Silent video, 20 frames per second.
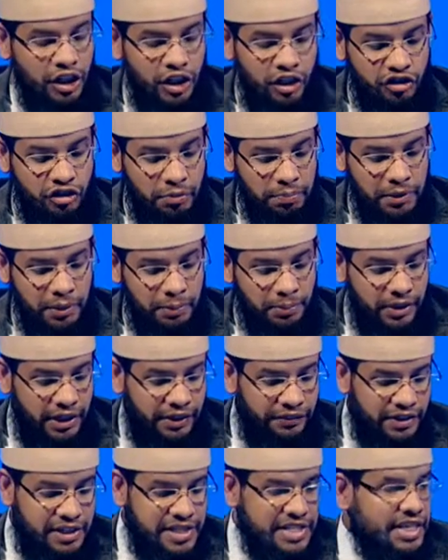So people
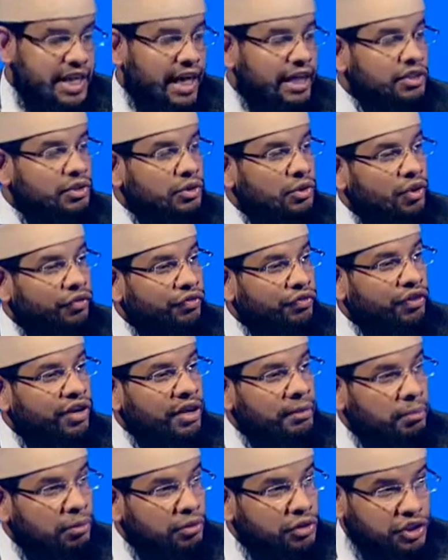even decide to go for an
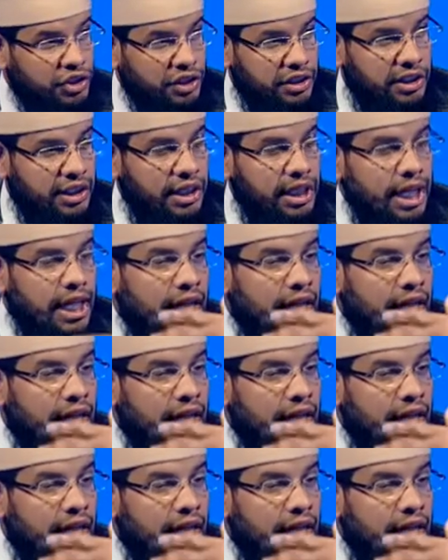abortion.